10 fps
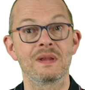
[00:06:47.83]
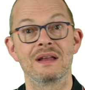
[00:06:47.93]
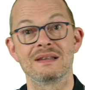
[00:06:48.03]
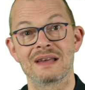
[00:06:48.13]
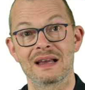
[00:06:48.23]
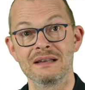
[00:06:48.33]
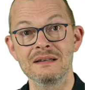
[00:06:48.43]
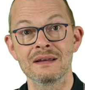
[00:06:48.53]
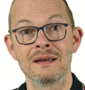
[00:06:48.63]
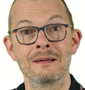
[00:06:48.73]
And
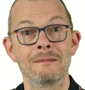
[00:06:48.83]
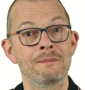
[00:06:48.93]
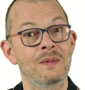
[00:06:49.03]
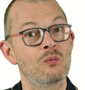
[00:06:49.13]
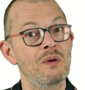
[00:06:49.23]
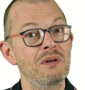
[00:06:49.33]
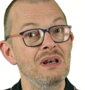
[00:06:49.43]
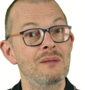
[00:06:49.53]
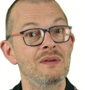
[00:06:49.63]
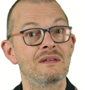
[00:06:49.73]
second, we will
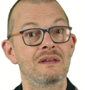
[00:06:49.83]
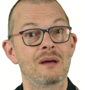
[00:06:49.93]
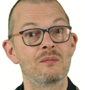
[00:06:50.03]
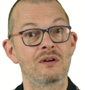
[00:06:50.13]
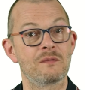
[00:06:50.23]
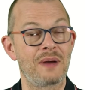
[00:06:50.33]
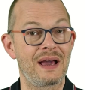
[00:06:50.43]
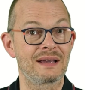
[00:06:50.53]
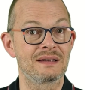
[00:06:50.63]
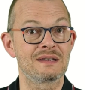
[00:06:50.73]
limit the number of
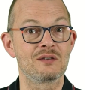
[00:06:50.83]
packets